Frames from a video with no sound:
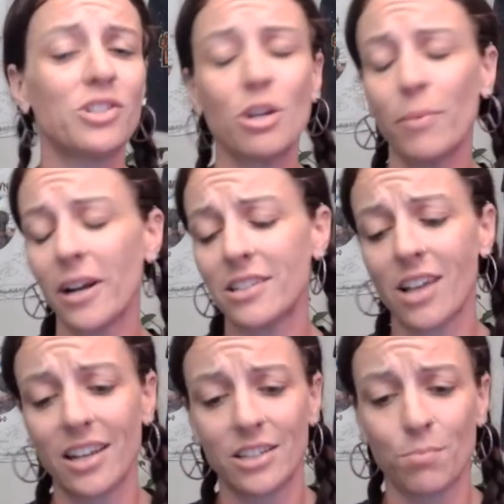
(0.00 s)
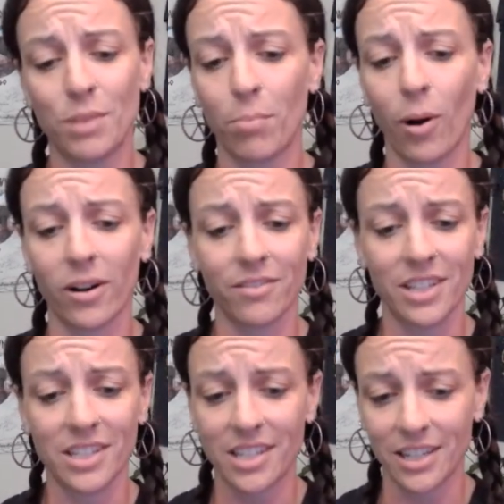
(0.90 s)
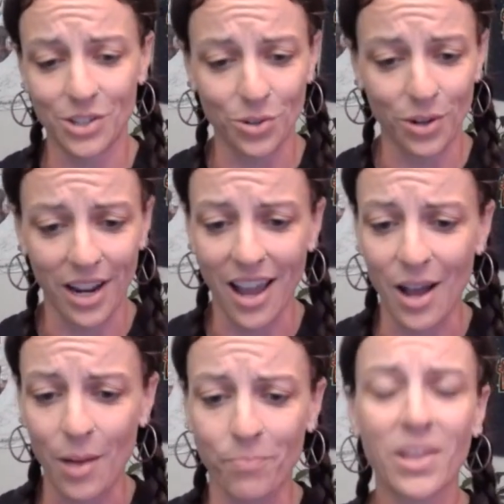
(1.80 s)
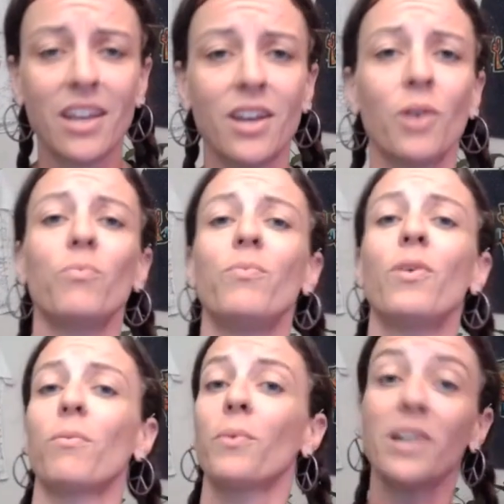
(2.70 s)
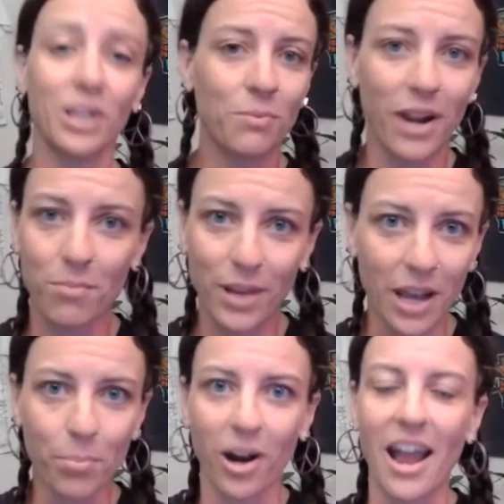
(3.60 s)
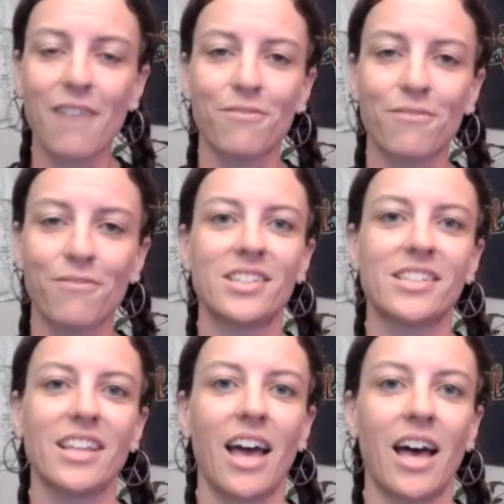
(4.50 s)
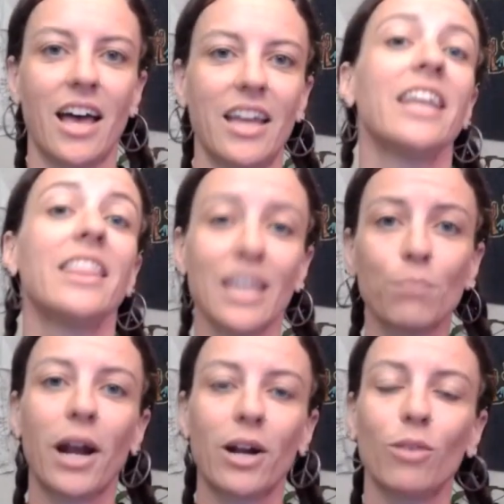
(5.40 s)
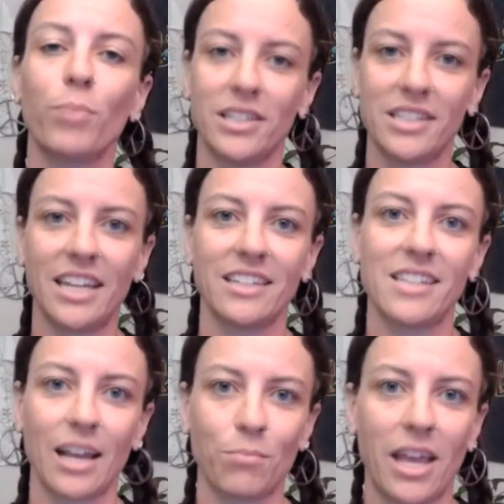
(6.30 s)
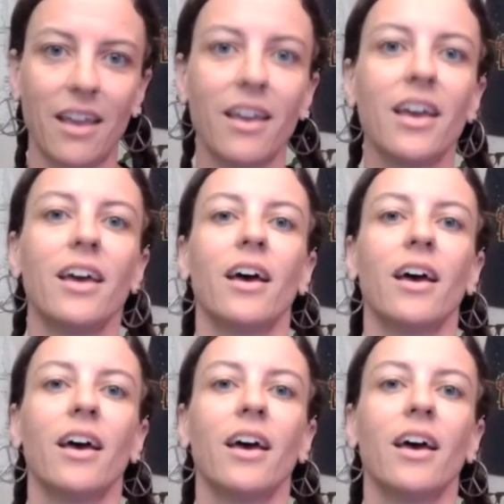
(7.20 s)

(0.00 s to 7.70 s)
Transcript: We're super excited to be a part of this industry. We're really ramping up our efforts in the apparel printing segment.